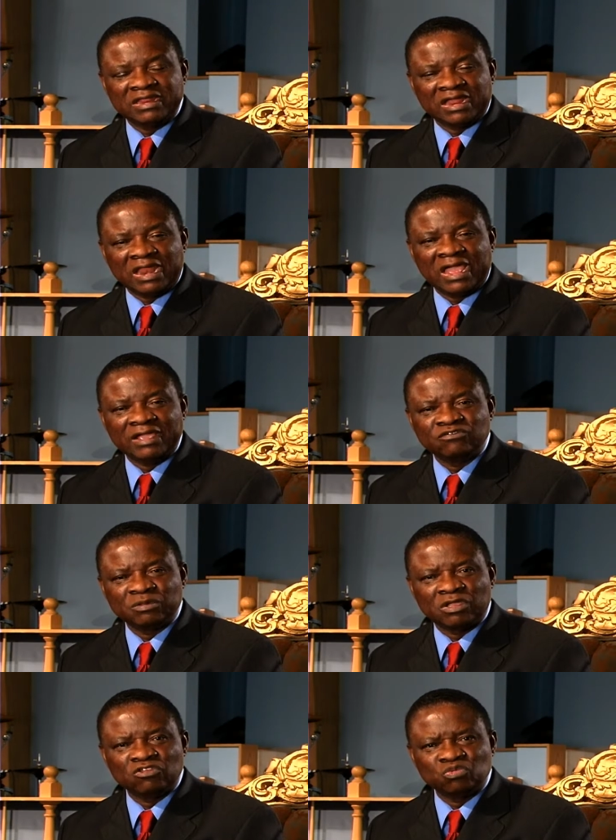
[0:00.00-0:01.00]
in their lives,
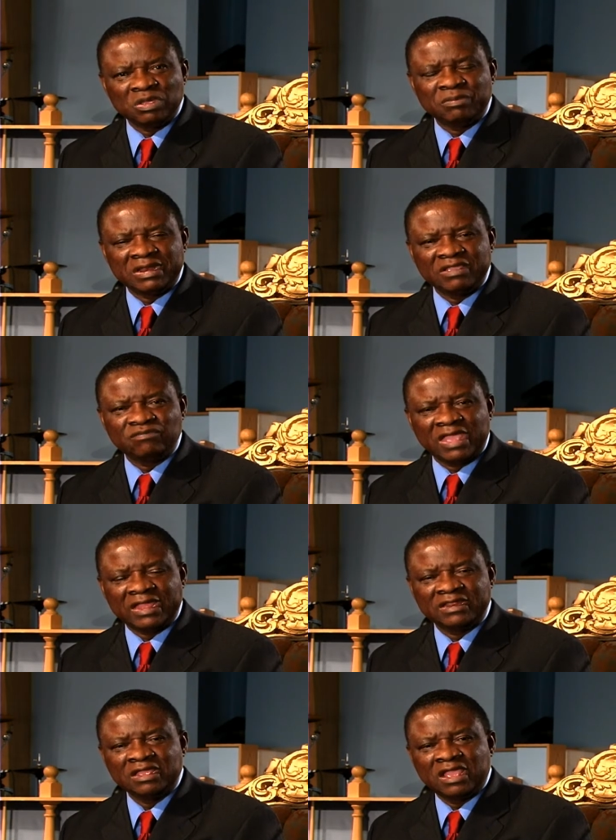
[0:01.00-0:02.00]
because we believe that